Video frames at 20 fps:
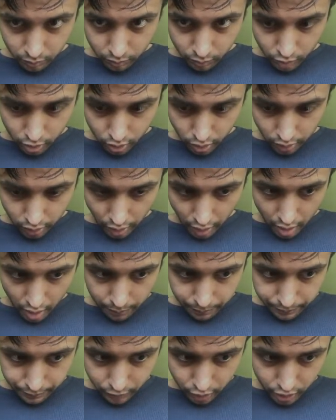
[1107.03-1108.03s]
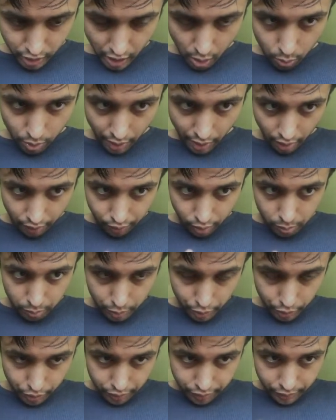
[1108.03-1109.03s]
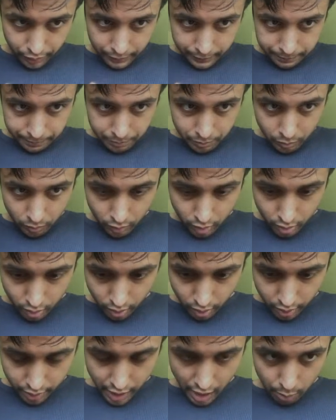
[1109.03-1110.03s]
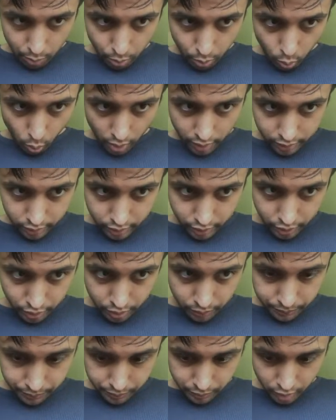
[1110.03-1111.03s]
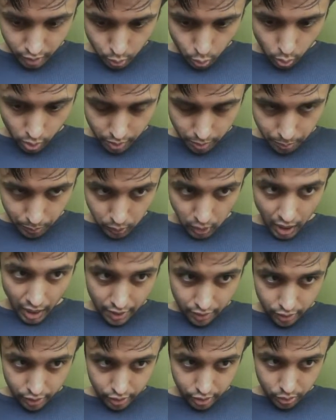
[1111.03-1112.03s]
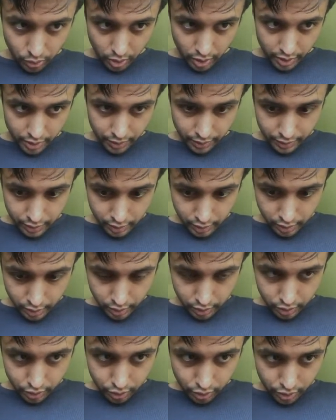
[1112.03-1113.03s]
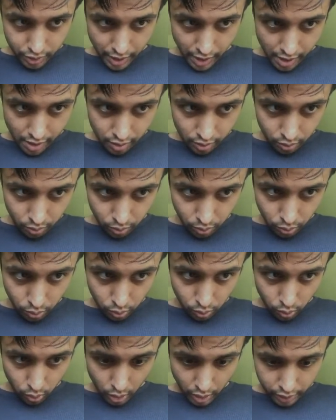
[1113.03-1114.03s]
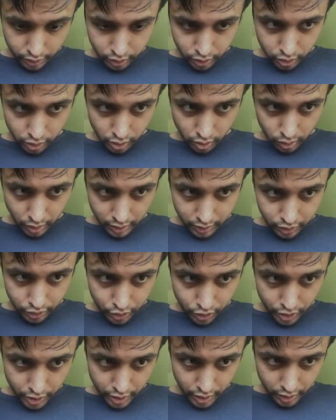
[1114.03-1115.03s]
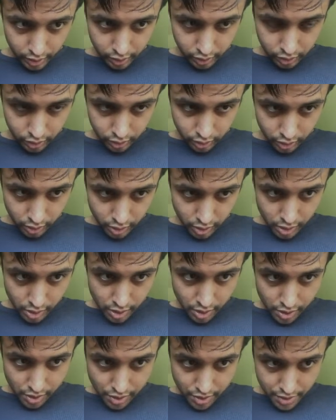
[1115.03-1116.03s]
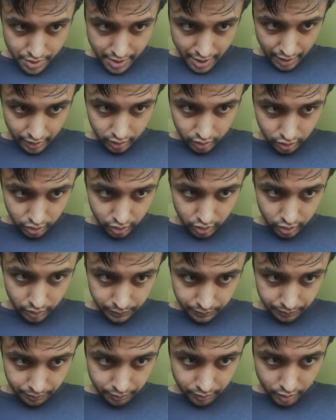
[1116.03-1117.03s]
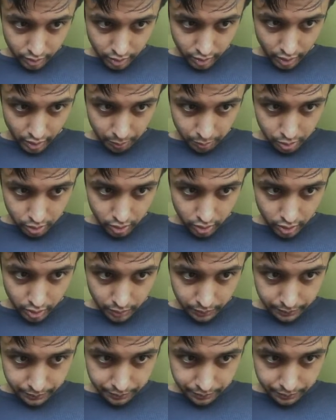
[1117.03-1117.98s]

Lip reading: Just like that. So now we have our move. And now what we want to do is we want to apply this, right? So now let's let gs next GameState